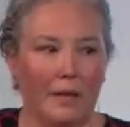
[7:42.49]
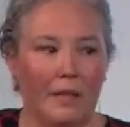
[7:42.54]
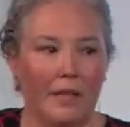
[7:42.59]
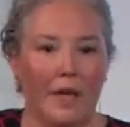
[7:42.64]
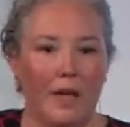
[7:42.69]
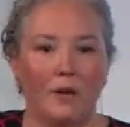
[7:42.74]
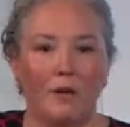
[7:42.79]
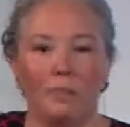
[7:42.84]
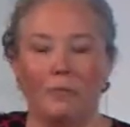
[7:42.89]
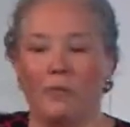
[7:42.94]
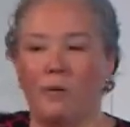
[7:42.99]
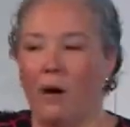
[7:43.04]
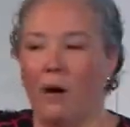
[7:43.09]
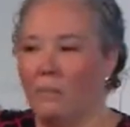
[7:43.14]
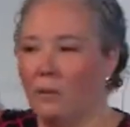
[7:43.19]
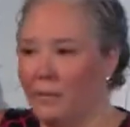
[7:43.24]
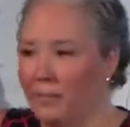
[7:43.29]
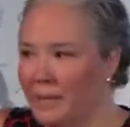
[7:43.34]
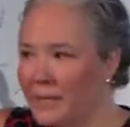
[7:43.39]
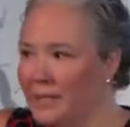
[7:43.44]
that your
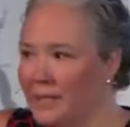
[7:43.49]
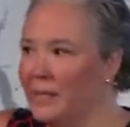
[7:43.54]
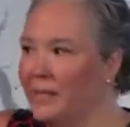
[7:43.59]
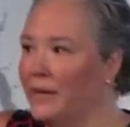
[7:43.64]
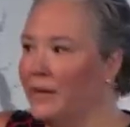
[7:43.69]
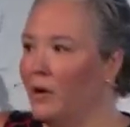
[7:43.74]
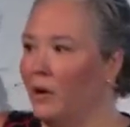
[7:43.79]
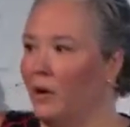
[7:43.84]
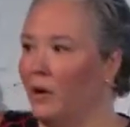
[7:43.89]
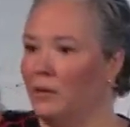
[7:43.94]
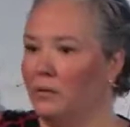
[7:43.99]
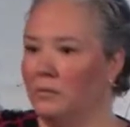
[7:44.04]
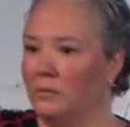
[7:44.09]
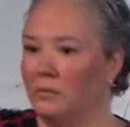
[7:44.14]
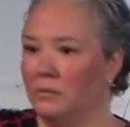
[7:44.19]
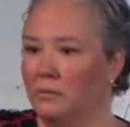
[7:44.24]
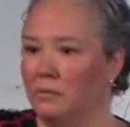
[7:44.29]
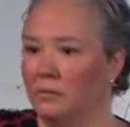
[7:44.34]
problem is little.